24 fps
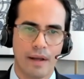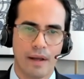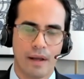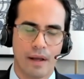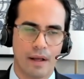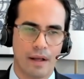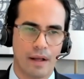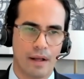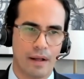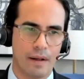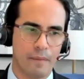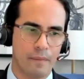
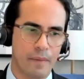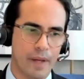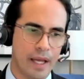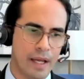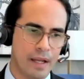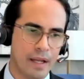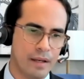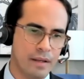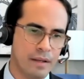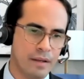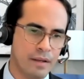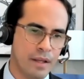
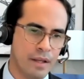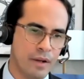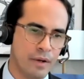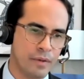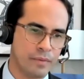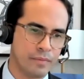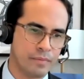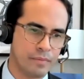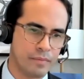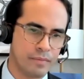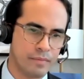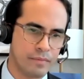And
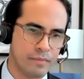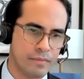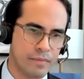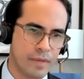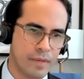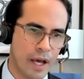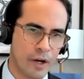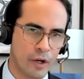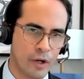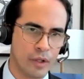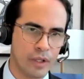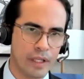
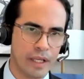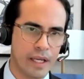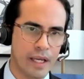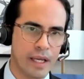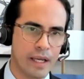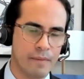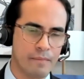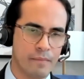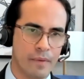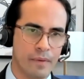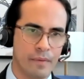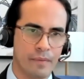not
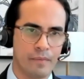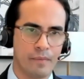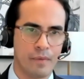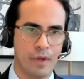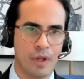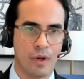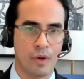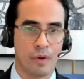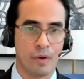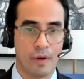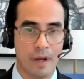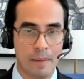only
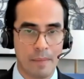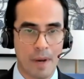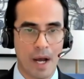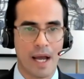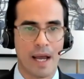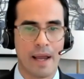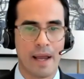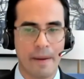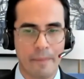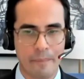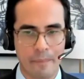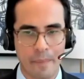am
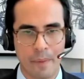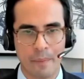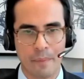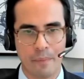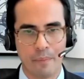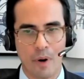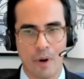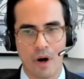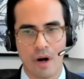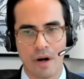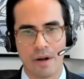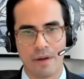I
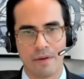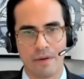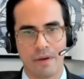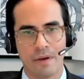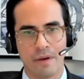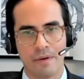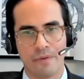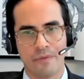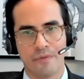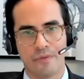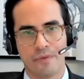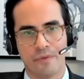part
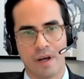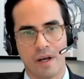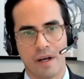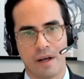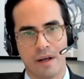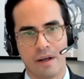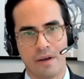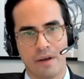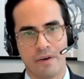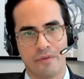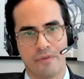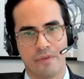of
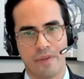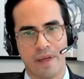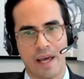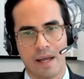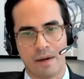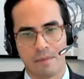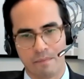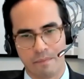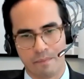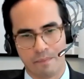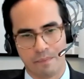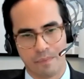that
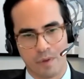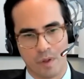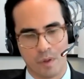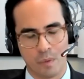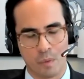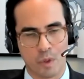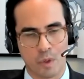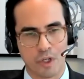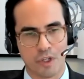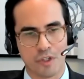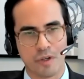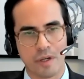
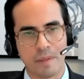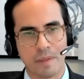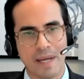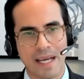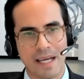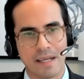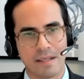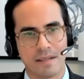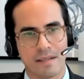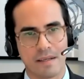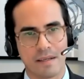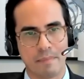work stream
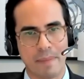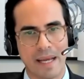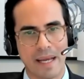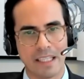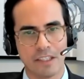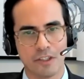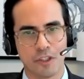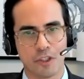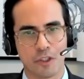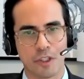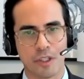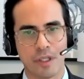as a
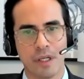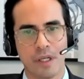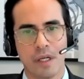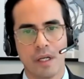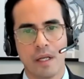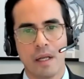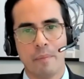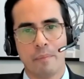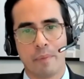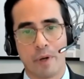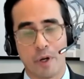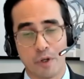mentor,
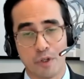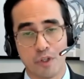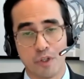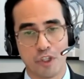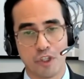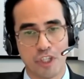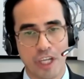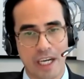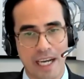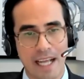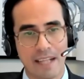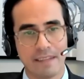but also
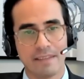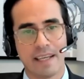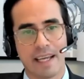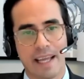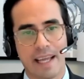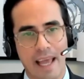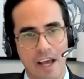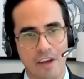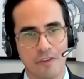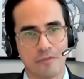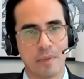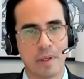Genentech
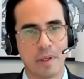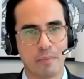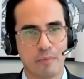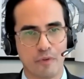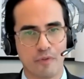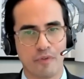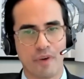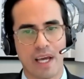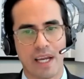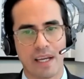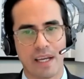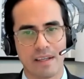has been
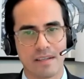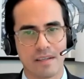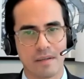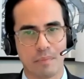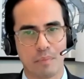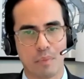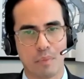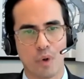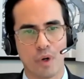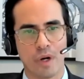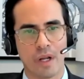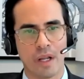providing
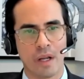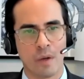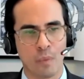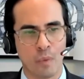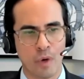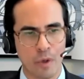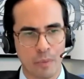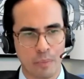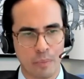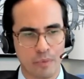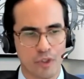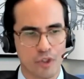support, and
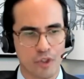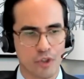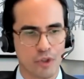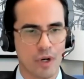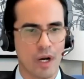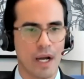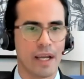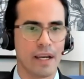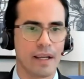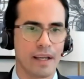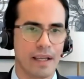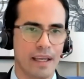we're
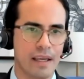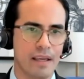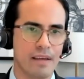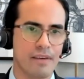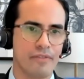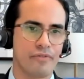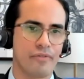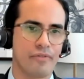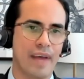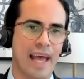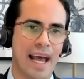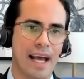trying to
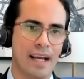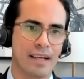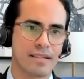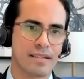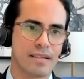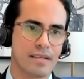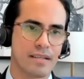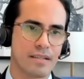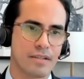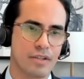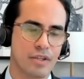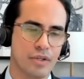give
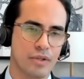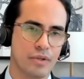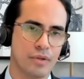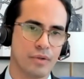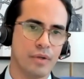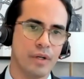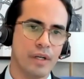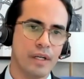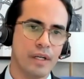access to